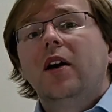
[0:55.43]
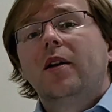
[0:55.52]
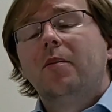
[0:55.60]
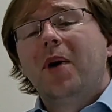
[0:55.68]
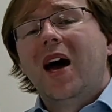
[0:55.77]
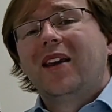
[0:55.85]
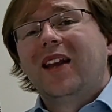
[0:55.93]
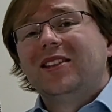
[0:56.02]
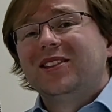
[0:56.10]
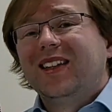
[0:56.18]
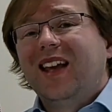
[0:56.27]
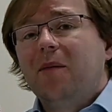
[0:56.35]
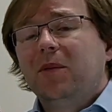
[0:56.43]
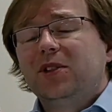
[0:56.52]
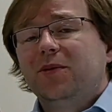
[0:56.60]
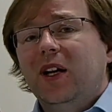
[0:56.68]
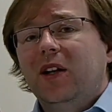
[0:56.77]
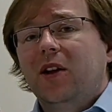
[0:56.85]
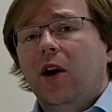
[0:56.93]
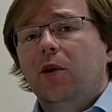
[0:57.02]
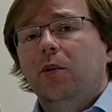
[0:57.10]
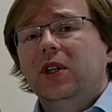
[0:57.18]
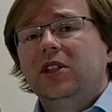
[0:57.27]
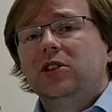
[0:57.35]
Compare that to the atmosphere though,
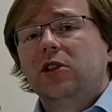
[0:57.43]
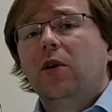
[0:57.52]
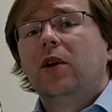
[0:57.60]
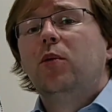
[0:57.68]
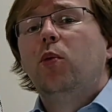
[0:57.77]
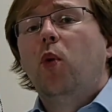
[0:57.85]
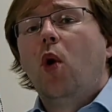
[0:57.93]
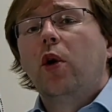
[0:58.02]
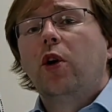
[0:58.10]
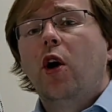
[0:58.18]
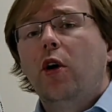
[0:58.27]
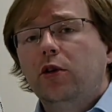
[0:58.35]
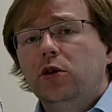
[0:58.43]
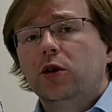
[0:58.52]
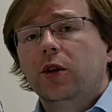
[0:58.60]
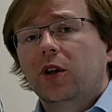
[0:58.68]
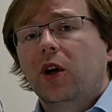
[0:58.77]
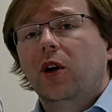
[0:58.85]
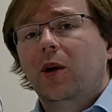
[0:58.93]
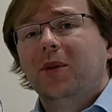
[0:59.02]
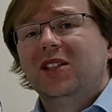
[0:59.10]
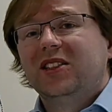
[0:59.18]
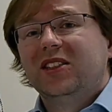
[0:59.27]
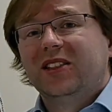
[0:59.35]
which is only 100
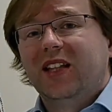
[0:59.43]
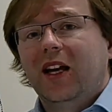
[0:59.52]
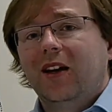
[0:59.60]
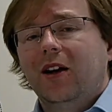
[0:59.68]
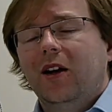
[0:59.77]
kilometres thick